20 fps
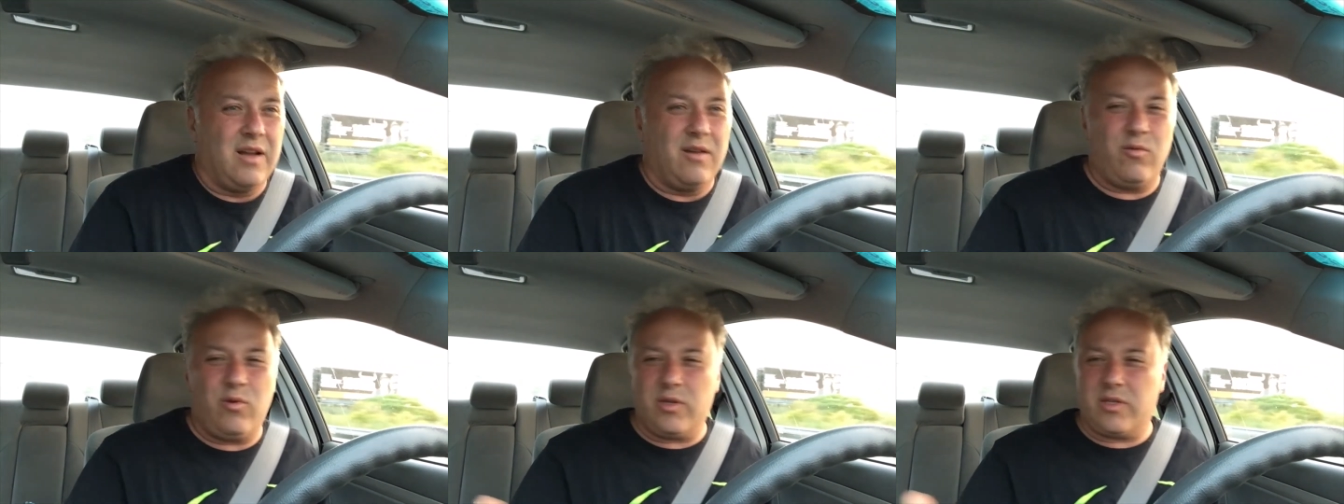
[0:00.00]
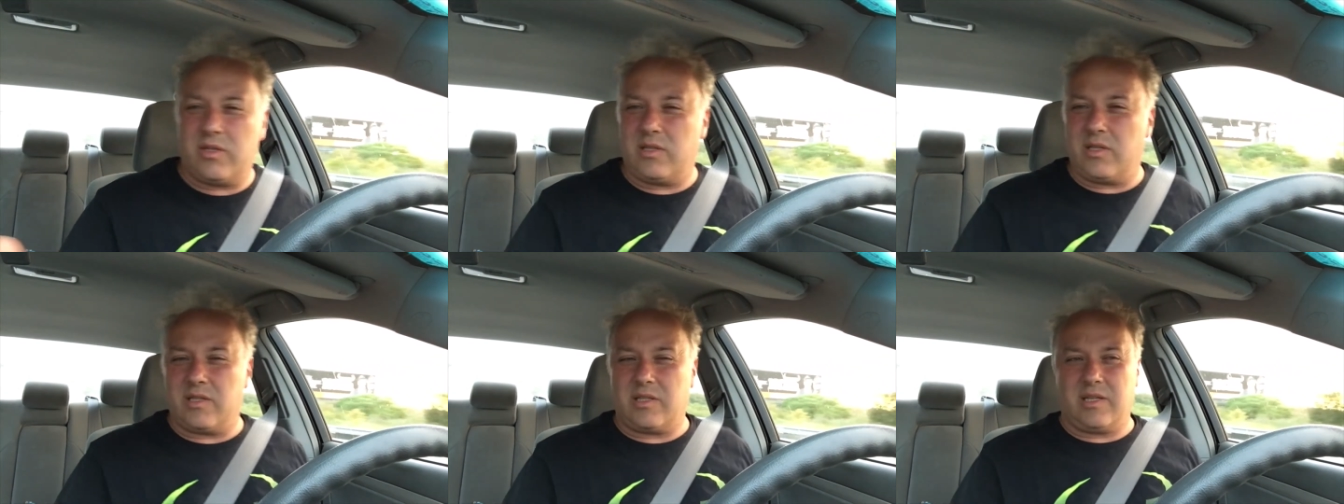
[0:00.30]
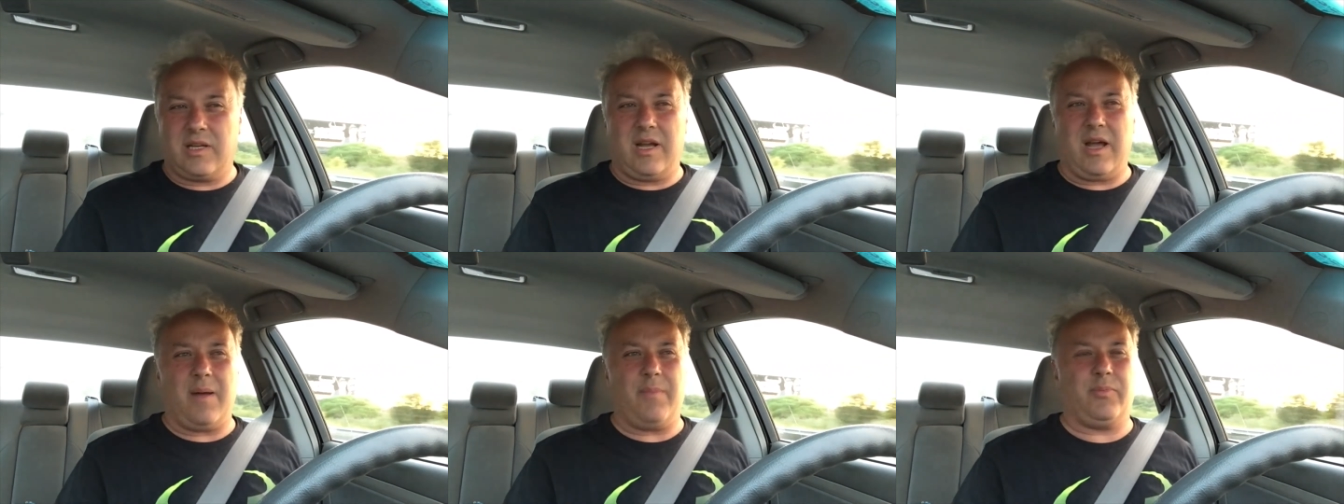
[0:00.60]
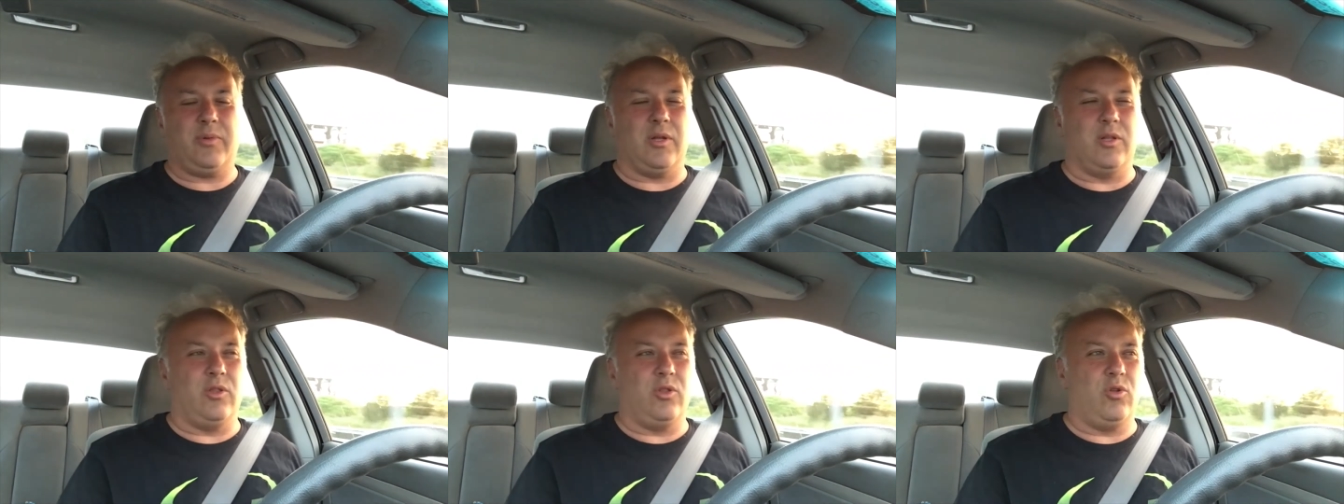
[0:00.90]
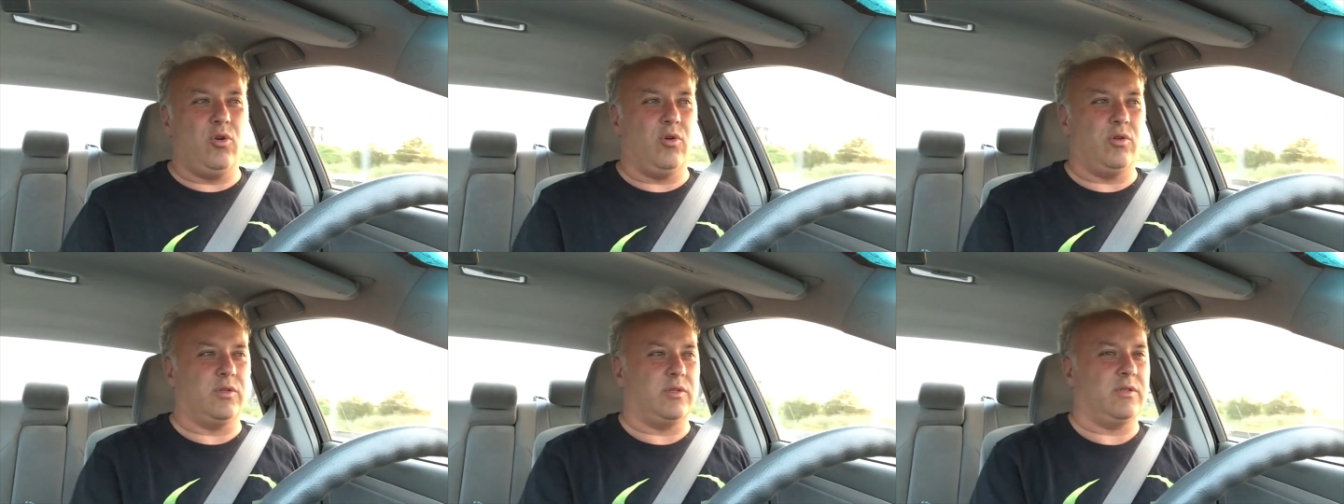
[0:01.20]
What's this captain
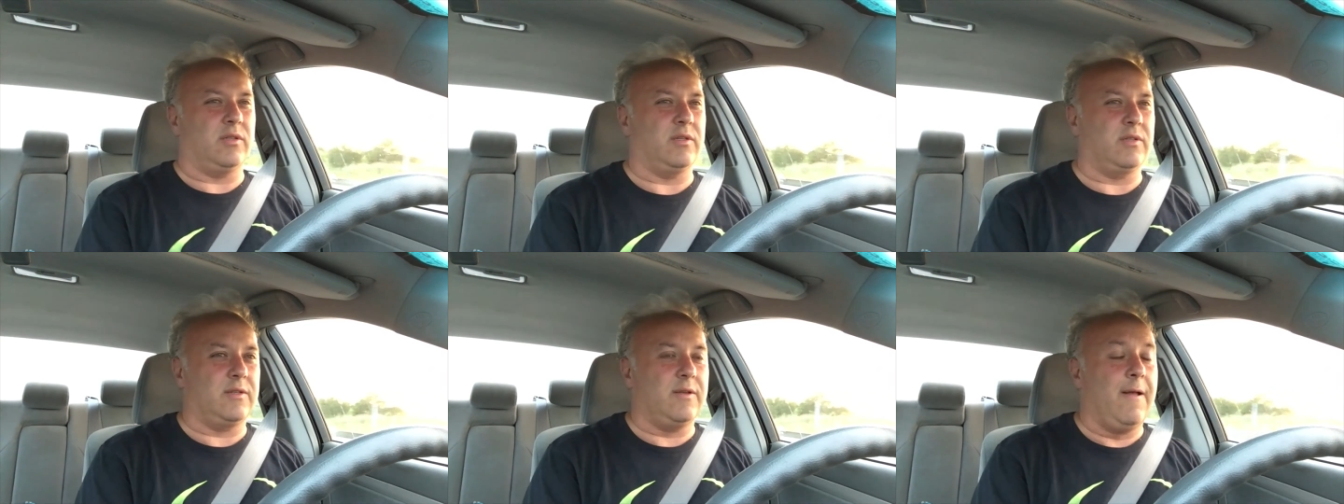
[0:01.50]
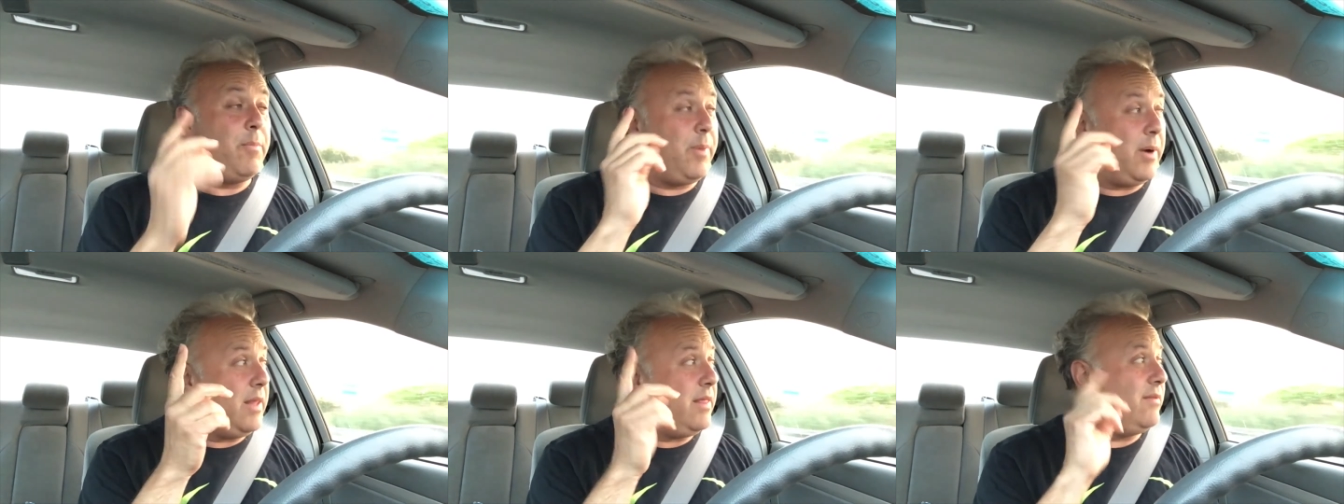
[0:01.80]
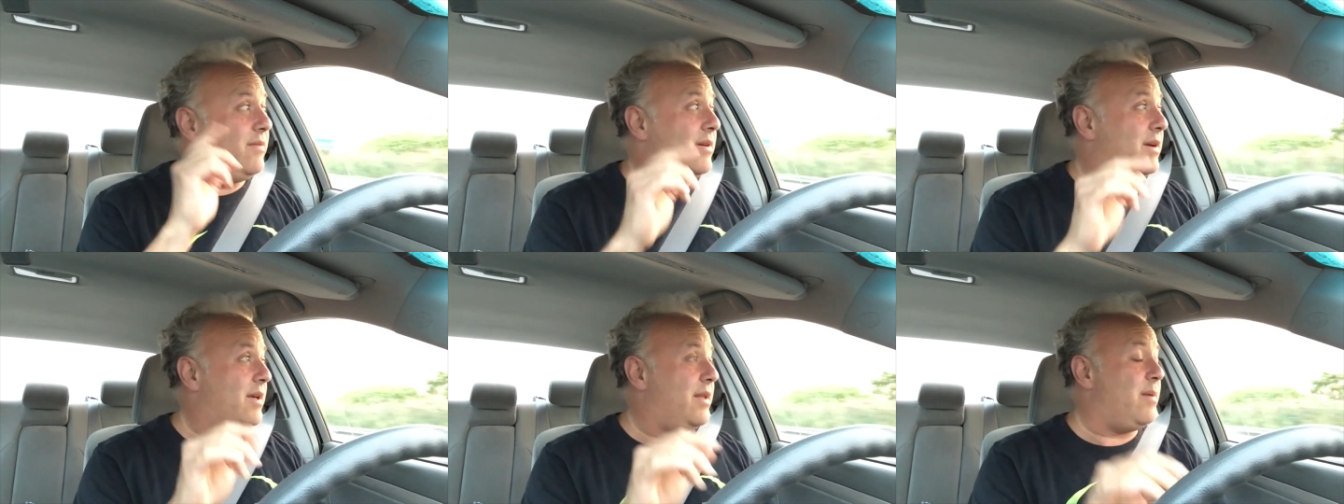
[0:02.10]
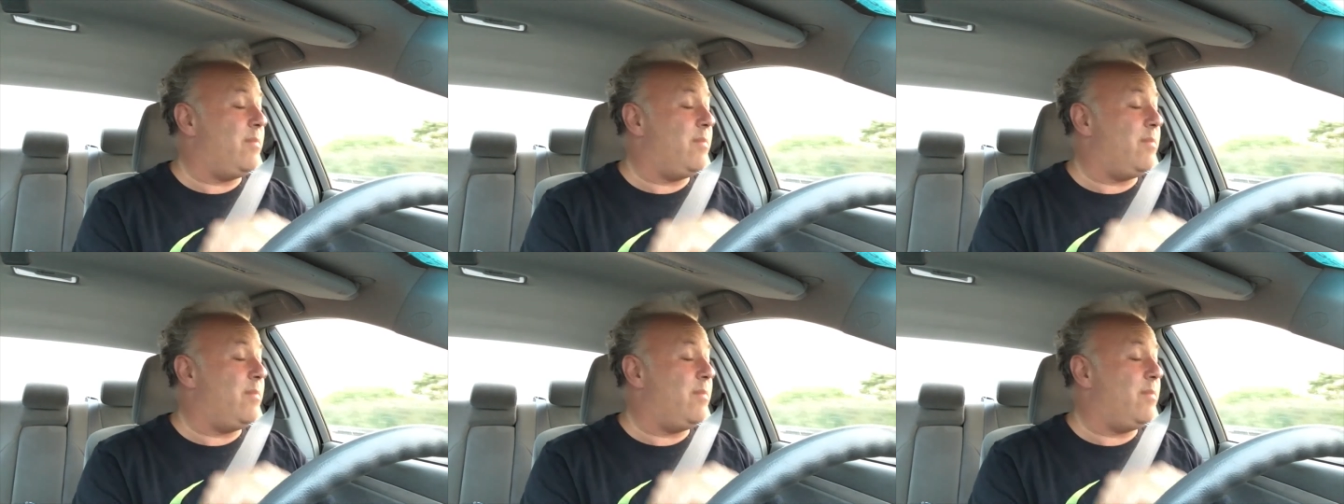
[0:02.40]
nonsense? By the way,